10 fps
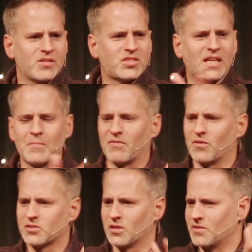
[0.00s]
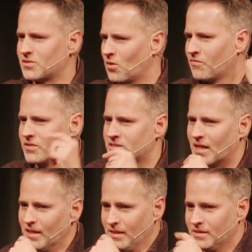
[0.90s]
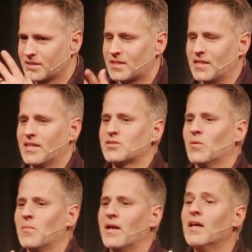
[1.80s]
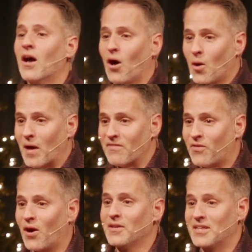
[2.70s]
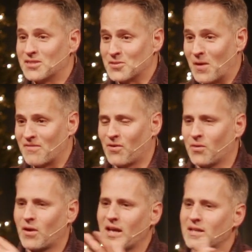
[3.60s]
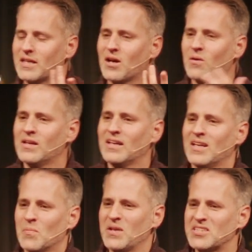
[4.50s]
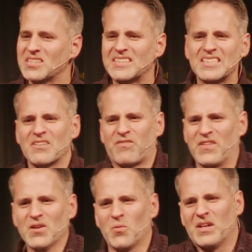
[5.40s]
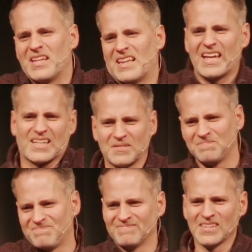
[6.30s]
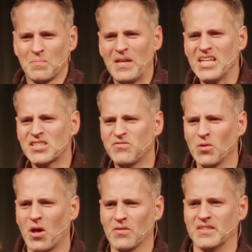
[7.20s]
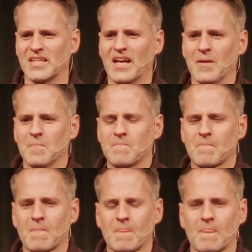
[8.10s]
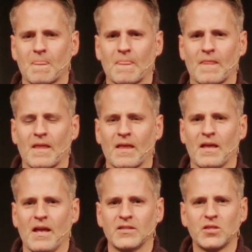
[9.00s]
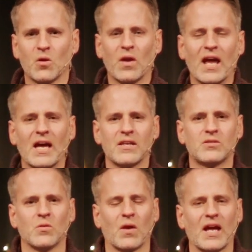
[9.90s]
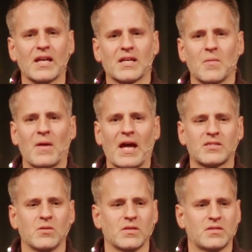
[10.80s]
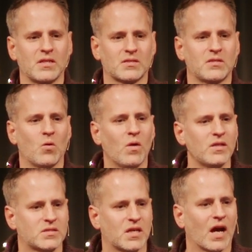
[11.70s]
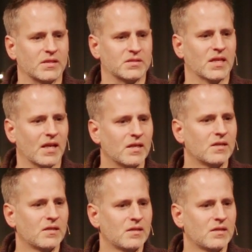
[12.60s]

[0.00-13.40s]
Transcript: and she came to first service, so hopefully she's not listening to this one, but all my fault. This is my fault, right? You know, but it just doesn't feel really like peaceful all the time. And so you know what I got to do, what I got to come back to is this. No, what has God said?